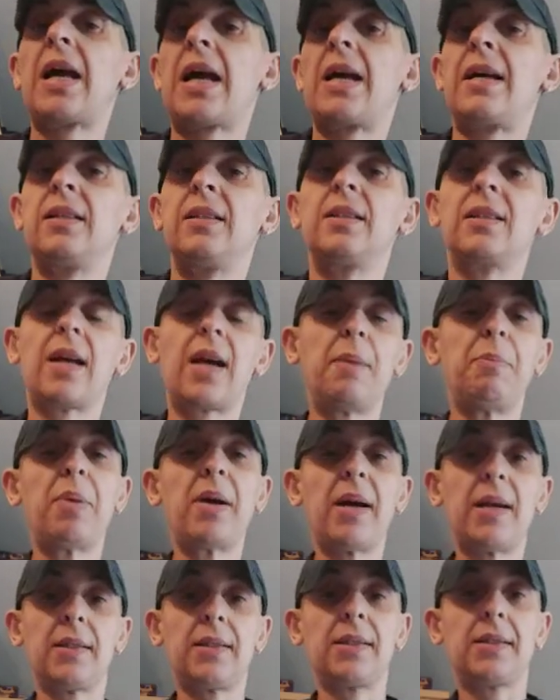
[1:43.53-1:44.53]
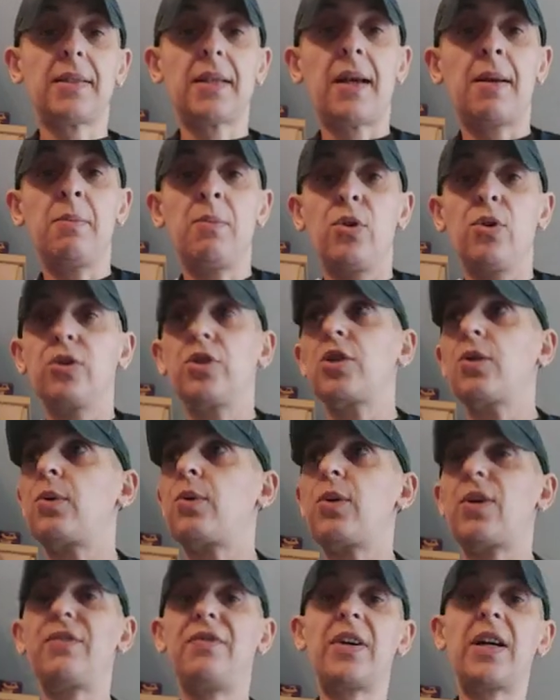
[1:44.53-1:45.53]
and I passed. I'm also a
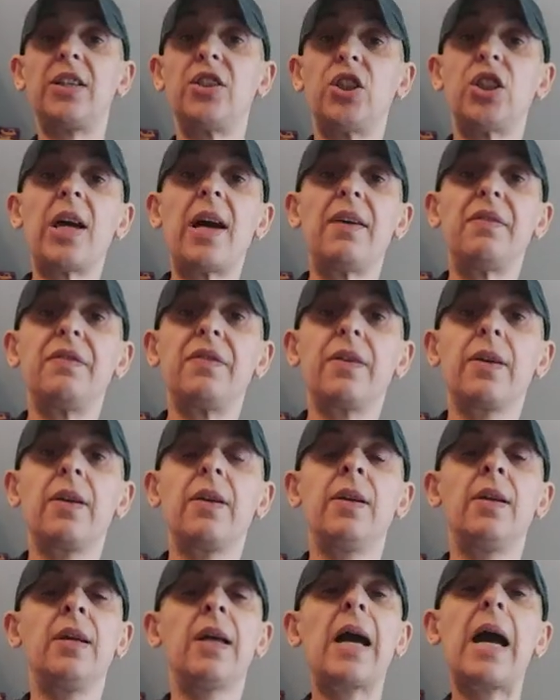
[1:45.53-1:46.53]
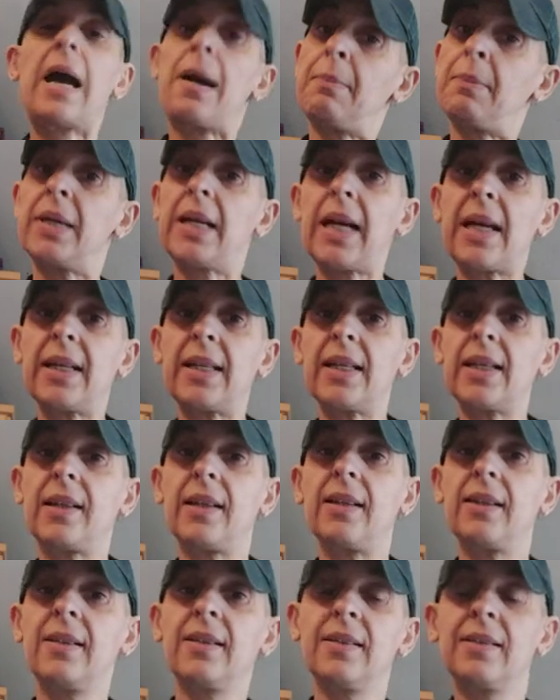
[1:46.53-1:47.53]
qualified chef and
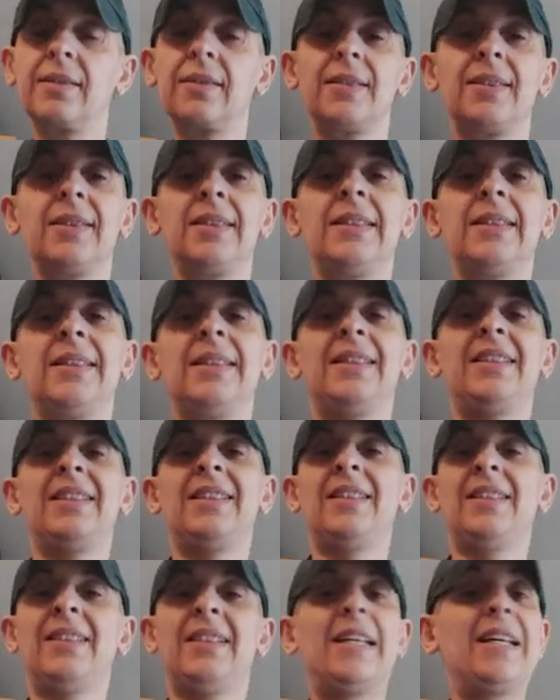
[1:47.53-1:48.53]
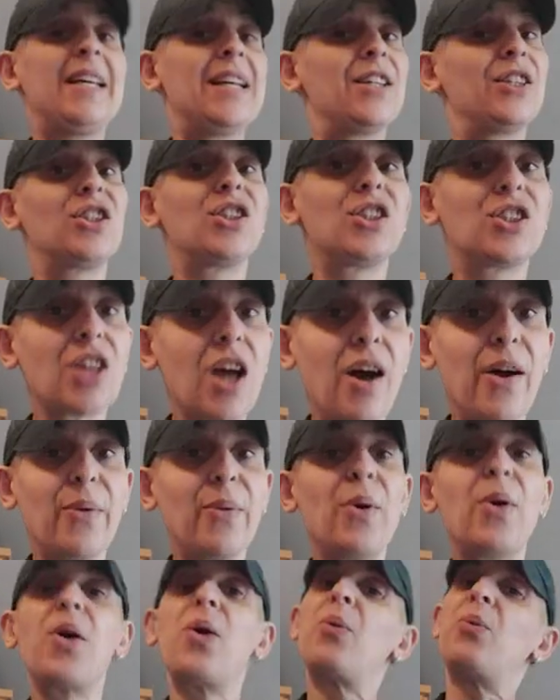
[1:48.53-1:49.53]
mechanic.
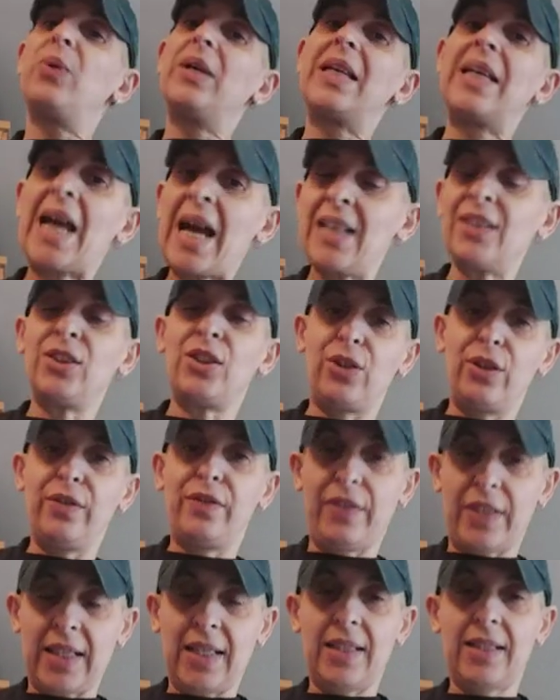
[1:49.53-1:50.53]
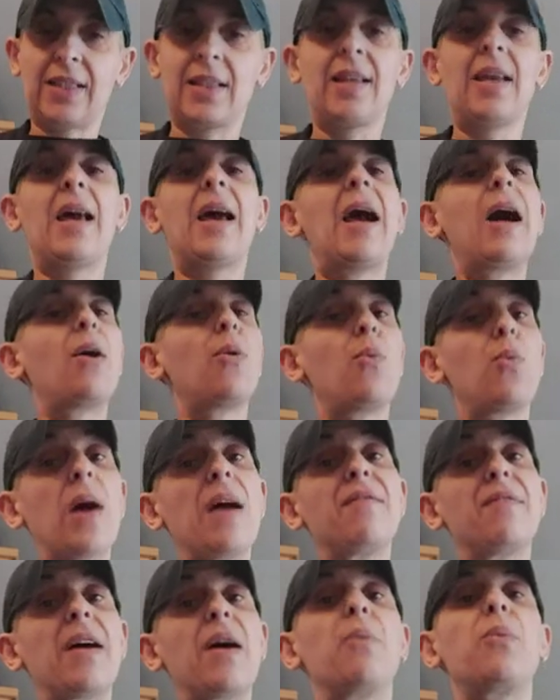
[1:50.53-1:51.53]
So we can do things.
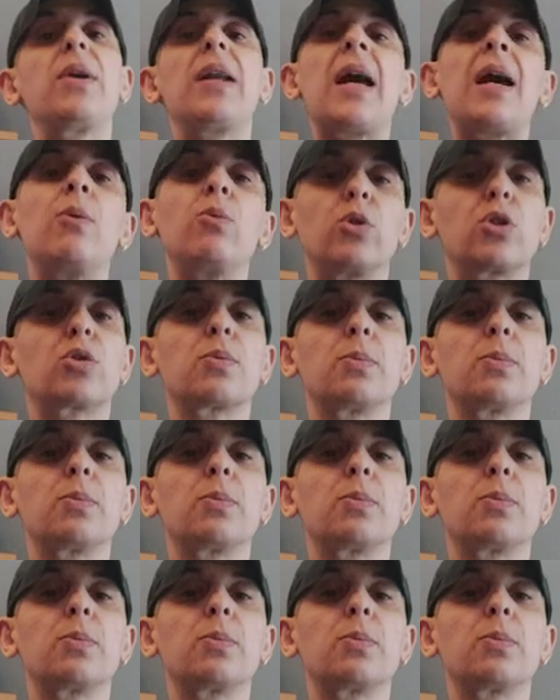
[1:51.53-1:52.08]
However, when I was